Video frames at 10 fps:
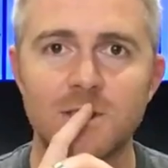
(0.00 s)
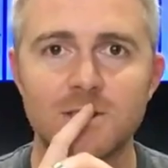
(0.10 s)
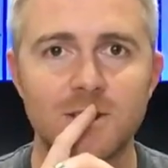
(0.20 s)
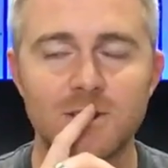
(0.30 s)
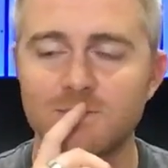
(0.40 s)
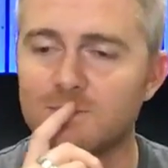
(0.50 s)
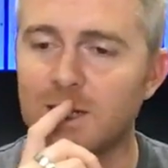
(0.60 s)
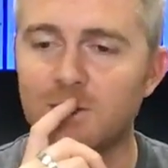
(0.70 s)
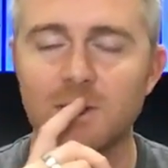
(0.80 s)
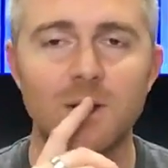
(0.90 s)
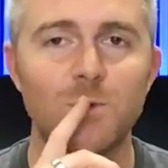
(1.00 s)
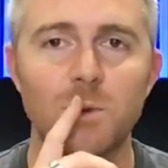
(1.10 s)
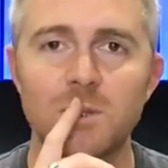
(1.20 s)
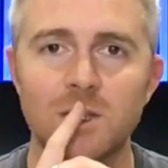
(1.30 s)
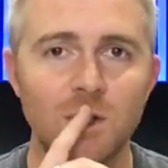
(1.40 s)
Jar. I don't care for him
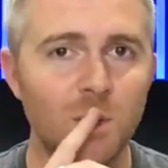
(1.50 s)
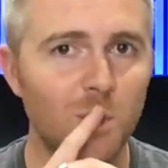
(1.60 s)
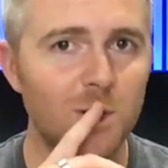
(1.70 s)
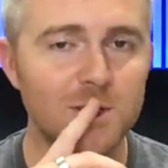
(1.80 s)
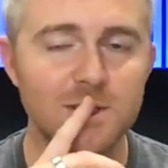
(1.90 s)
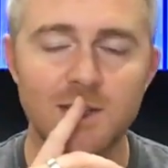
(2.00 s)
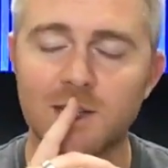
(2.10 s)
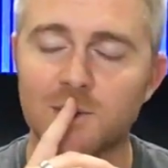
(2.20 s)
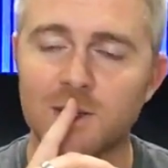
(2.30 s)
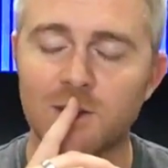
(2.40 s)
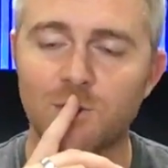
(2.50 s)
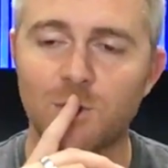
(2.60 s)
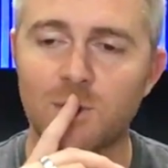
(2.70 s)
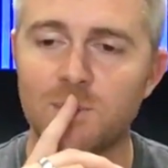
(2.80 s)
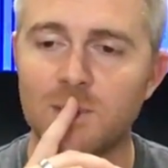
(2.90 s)
in the Clone Wars. I don't care
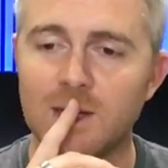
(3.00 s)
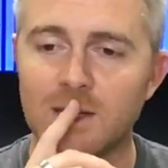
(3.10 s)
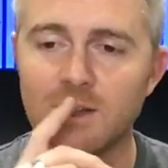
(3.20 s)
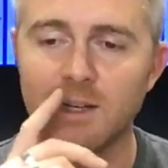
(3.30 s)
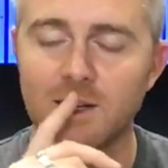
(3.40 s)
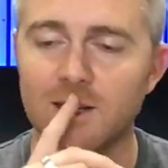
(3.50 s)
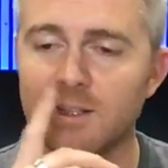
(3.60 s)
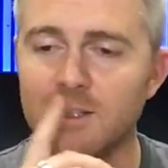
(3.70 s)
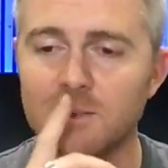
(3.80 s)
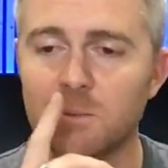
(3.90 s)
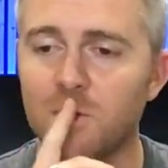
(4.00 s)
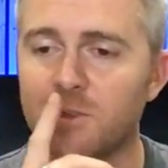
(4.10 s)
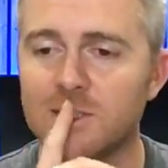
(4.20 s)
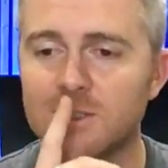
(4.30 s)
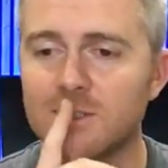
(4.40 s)
for him uh, in the
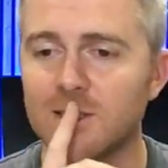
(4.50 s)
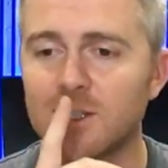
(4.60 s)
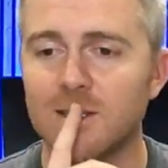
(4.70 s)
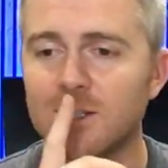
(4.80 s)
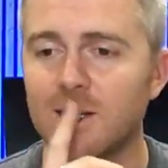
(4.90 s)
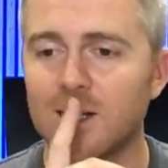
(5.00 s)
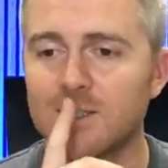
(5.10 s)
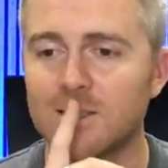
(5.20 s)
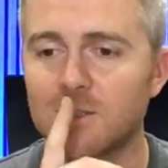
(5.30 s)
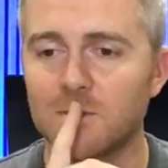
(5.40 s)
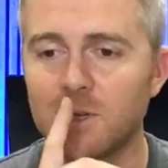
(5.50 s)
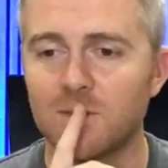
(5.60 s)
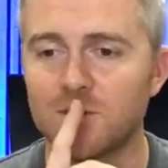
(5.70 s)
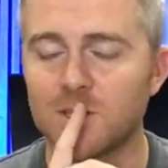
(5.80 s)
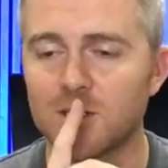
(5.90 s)
movies. I just don't care
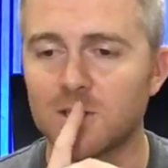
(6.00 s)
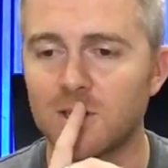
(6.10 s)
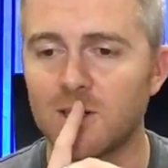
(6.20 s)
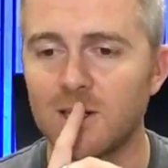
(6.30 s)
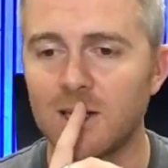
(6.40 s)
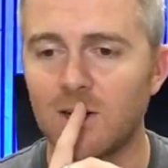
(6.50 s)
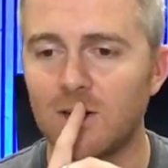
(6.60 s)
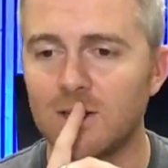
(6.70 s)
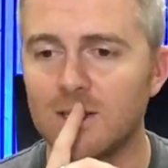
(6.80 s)
for Jar Jar at all.